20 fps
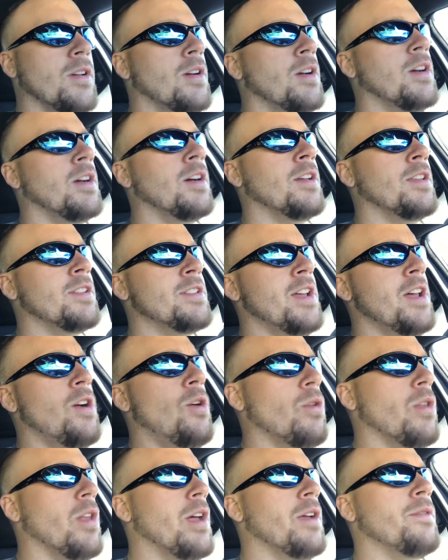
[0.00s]
There's not a
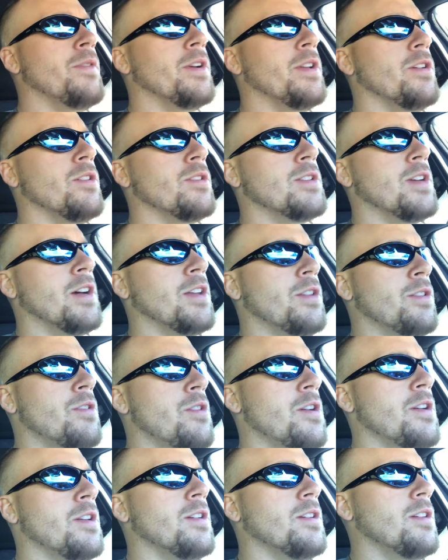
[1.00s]
whole lot of videos out there
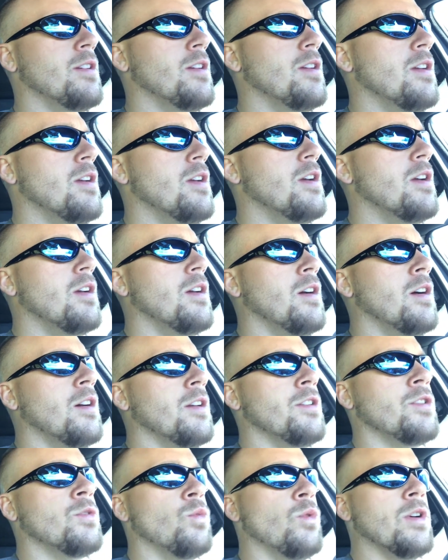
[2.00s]
on it.
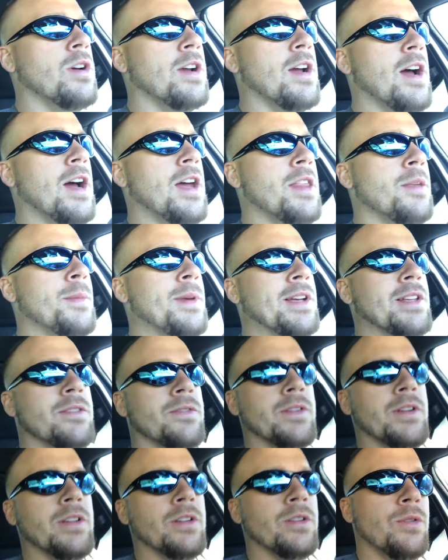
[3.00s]
There's one guy that makes
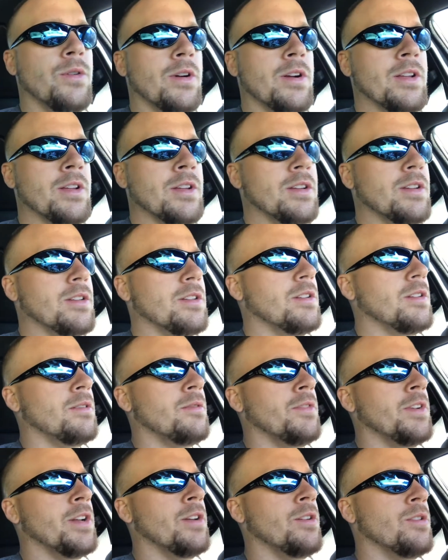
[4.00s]
videos on it,
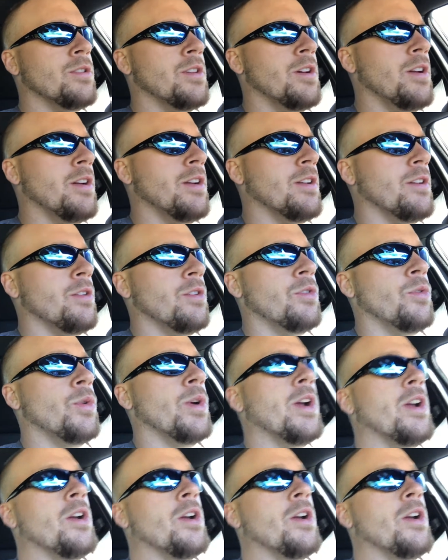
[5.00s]
or